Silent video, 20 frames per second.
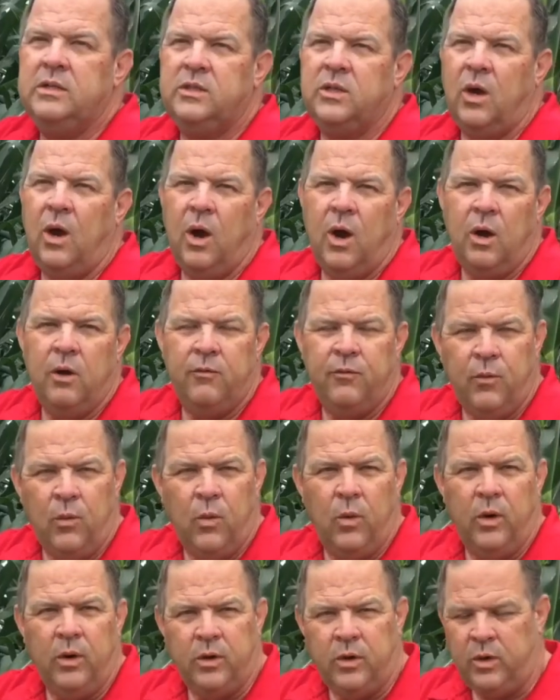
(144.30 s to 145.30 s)

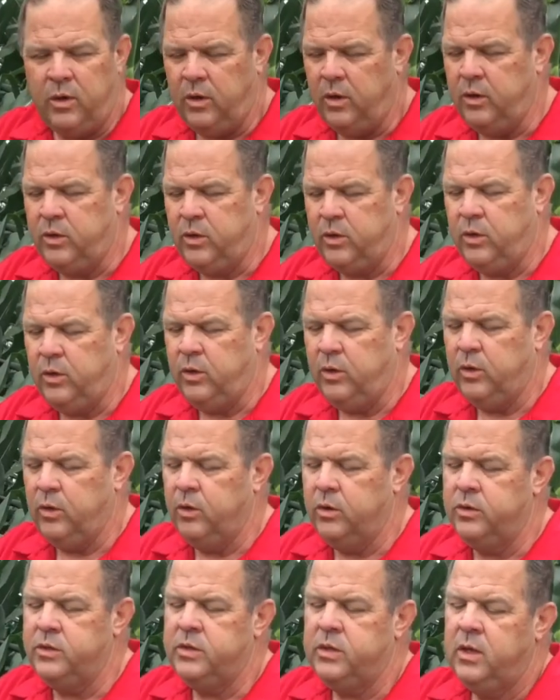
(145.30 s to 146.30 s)
R4
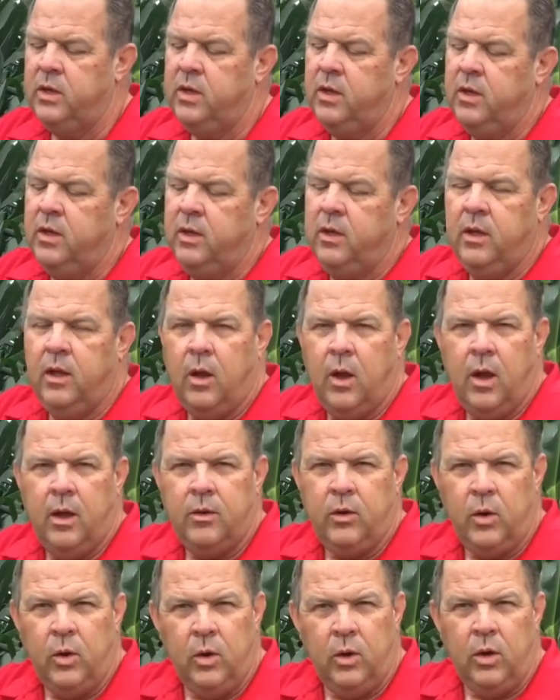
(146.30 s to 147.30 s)
occurs, a
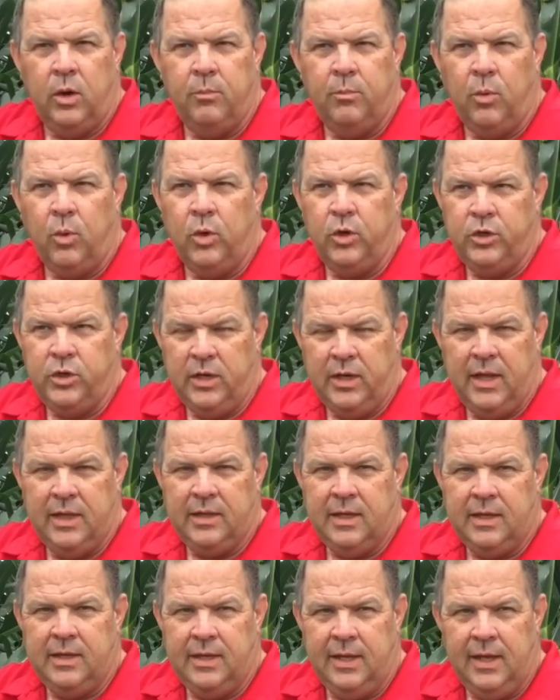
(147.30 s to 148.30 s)
kernel abortion at
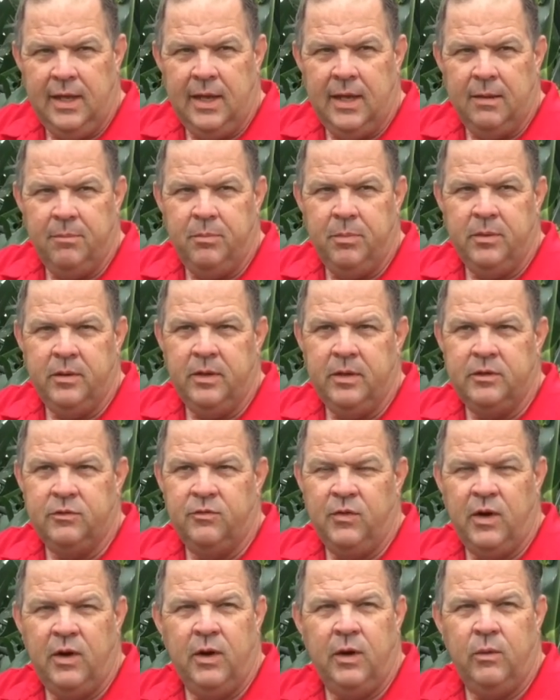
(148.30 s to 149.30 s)
the tip is
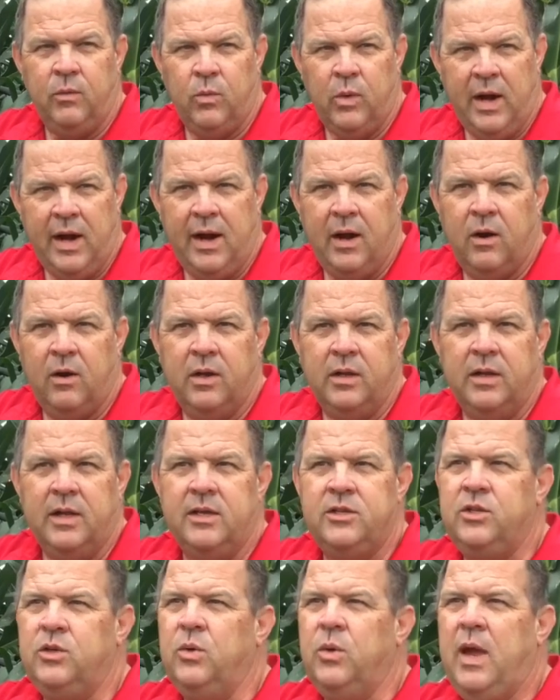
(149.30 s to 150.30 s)
very rare
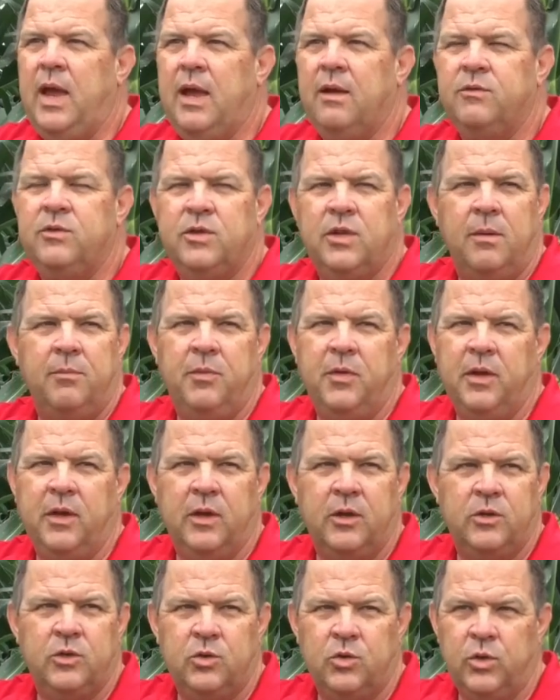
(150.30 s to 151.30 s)
unless you have something
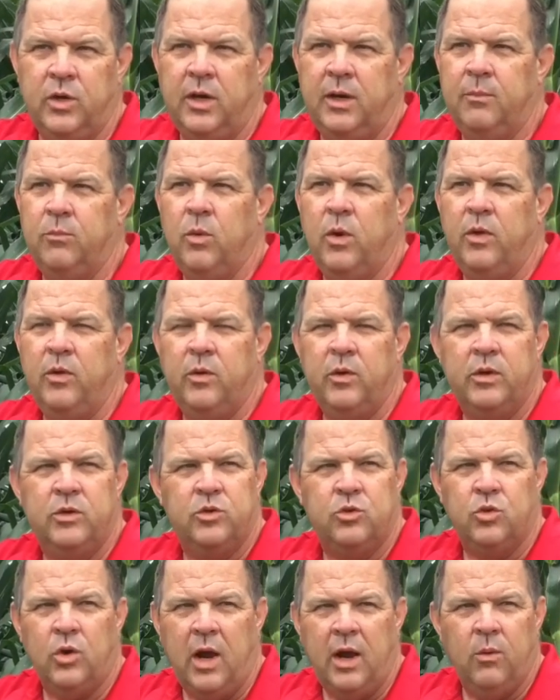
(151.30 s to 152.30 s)
extreme, whether
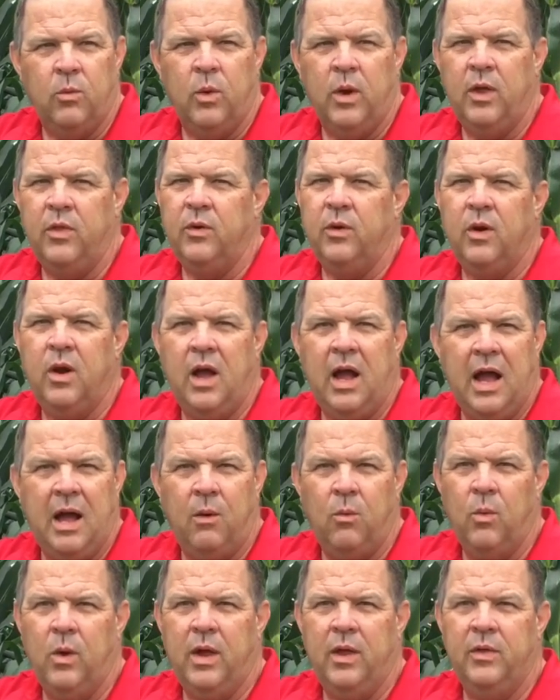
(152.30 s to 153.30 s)
it's dry weather,
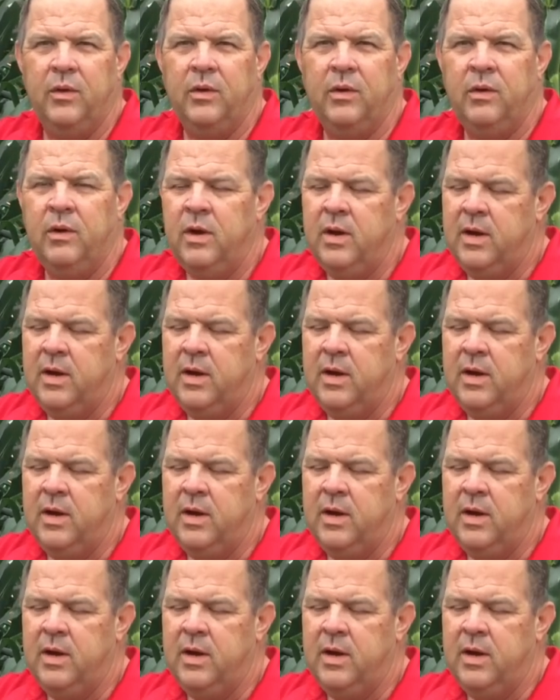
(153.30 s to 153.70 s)
hot weather,